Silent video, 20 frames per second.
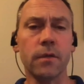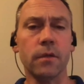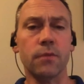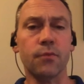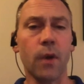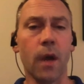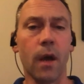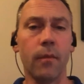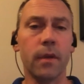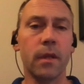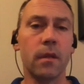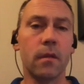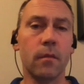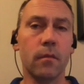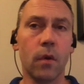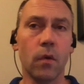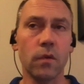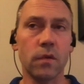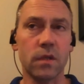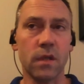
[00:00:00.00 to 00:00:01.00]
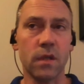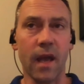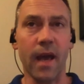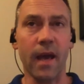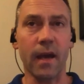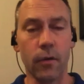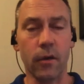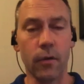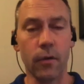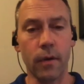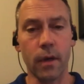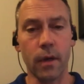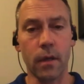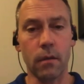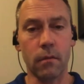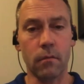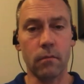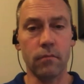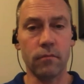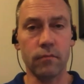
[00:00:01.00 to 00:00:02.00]
is probably the most accurate
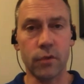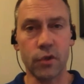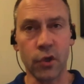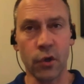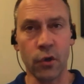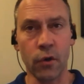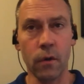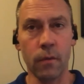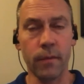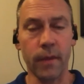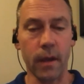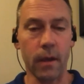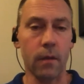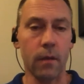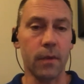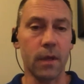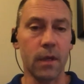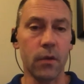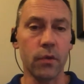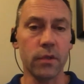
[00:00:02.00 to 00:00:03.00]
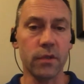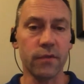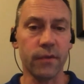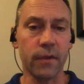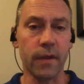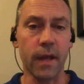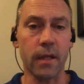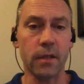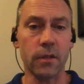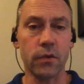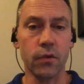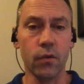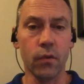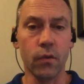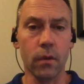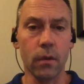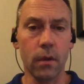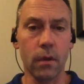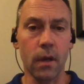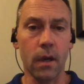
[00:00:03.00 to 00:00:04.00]
term that could be used for that
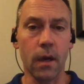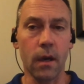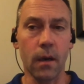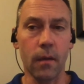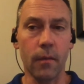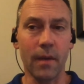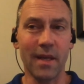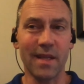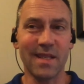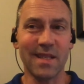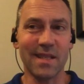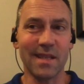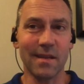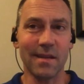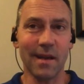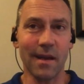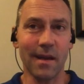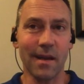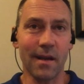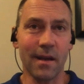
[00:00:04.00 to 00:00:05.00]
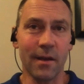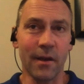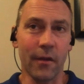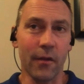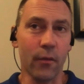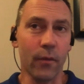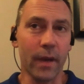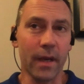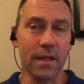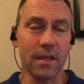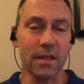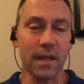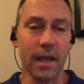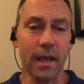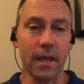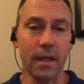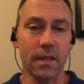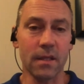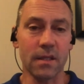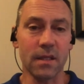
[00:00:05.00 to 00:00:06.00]
tool. Um, it's uh, another way to
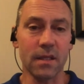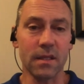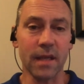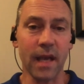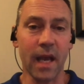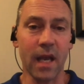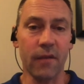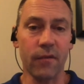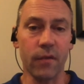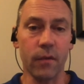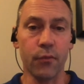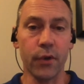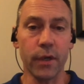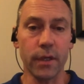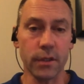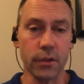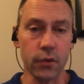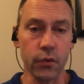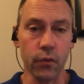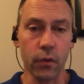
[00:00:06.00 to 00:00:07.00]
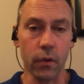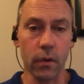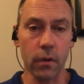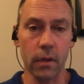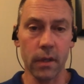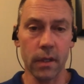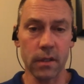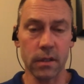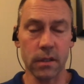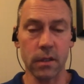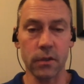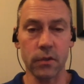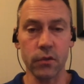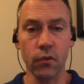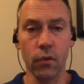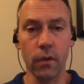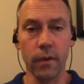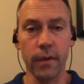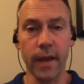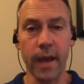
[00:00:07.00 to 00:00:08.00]
say it is it's kind of a bridge tool. It's the
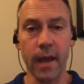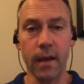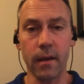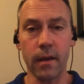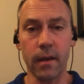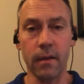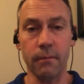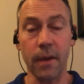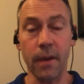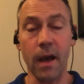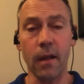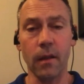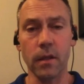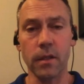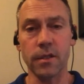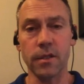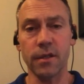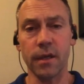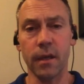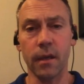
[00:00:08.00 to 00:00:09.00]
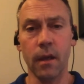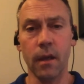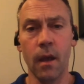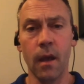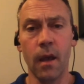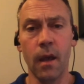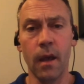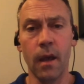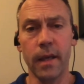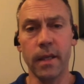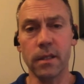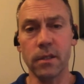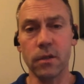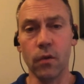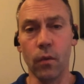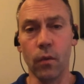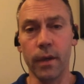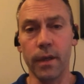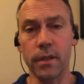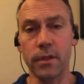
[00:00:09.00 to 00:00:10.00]
tool that in polishing is
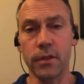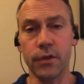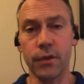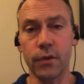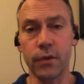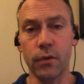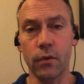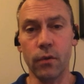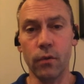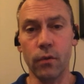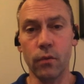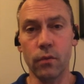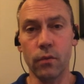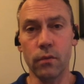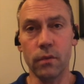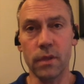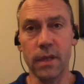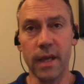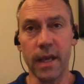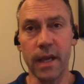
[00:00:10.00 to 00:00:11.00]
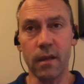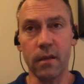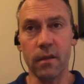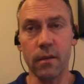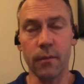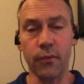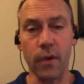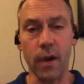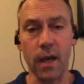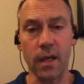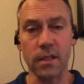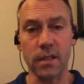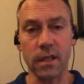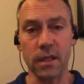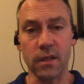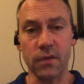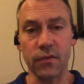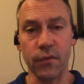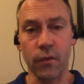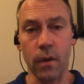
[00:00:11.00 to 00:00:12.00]
going to take the
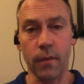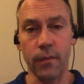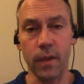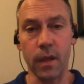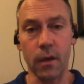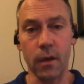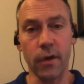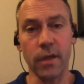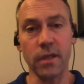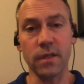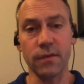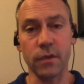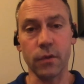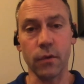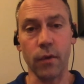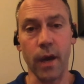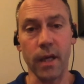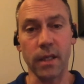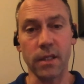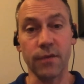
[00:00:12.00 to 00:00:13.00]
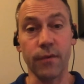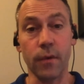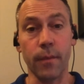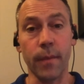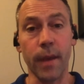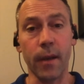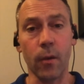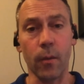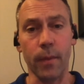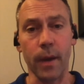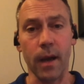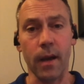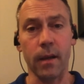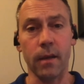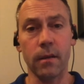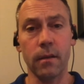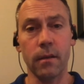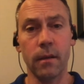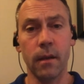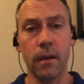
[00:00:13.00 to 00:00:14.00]
process from the aggressive scratch of a metal bond